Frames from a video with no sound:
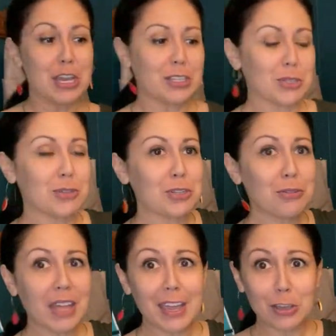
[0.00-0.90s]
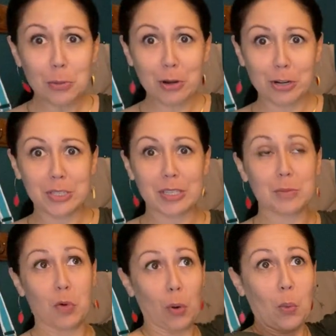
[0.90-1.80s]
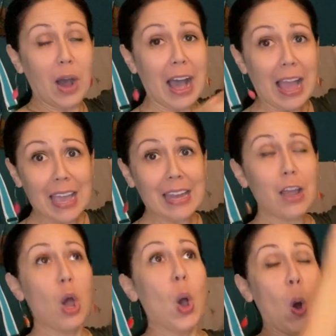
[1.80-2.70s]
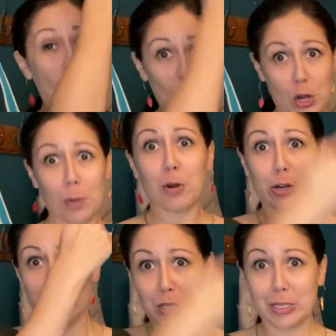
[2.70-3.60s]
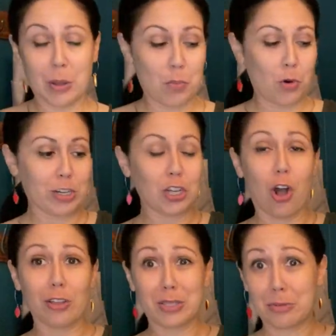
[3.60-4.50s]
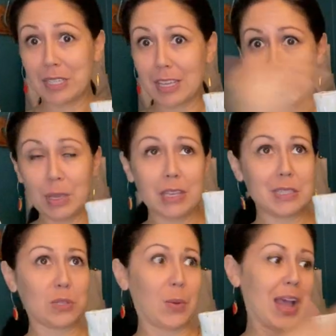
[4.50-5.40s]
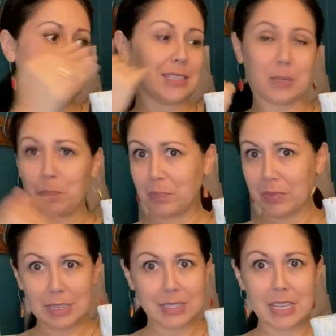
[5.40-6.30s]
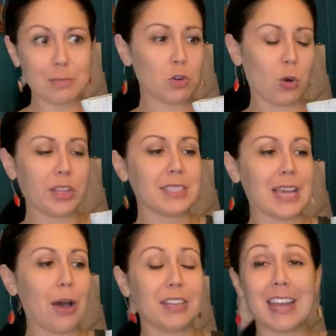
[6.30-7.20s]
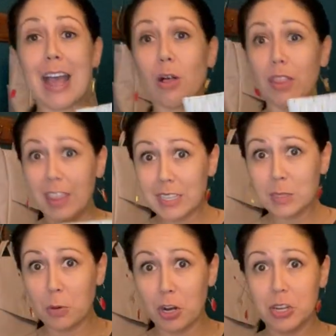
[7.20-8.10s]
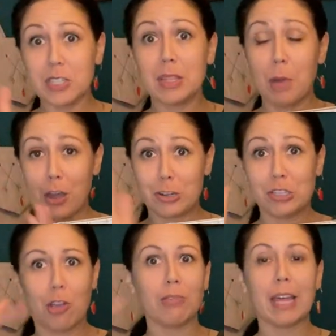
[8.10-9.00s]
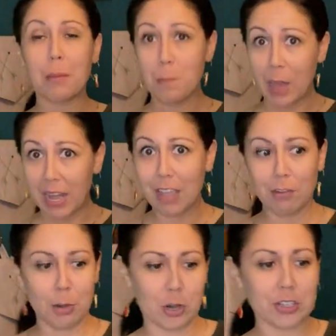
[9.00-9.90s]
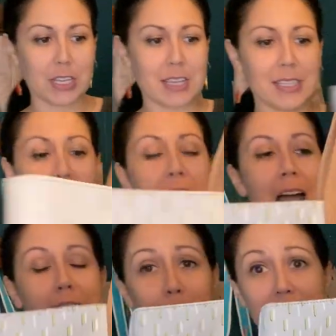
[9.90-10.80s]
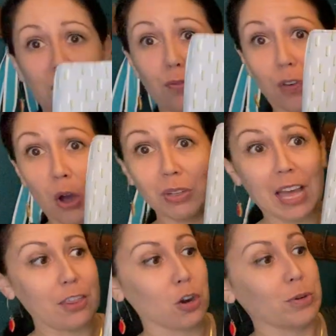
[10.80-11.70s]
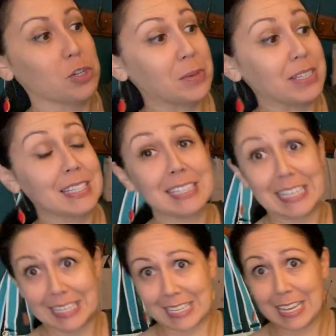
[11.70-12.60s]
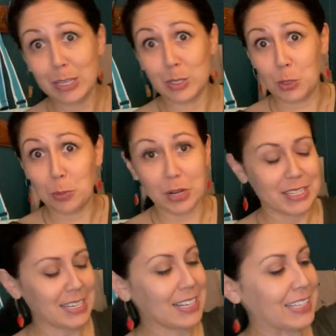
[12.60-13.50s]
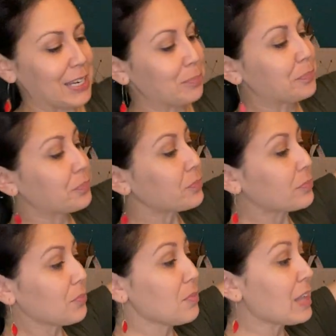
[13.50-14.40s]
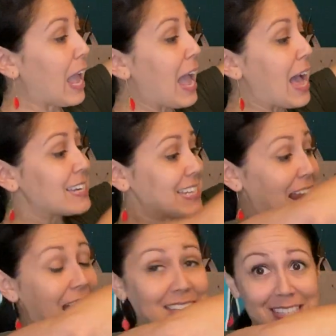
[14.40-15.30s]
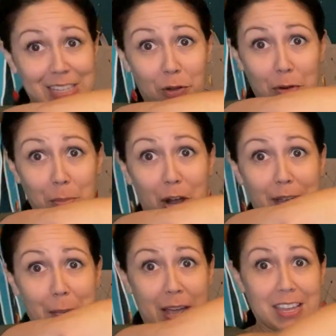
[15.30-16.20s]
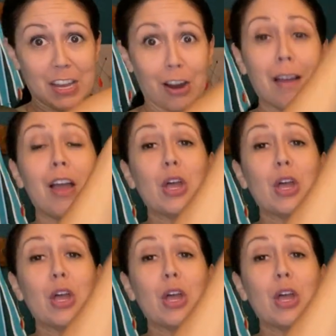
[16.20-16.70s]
So do you like your purses more wide or your purses more tall? So team east-west, team north-south. Now this purse, the modern tote, like many of our purses, um, it's faux leather, which means it's easy, super easy to clean and it has the cell phone pocket back here.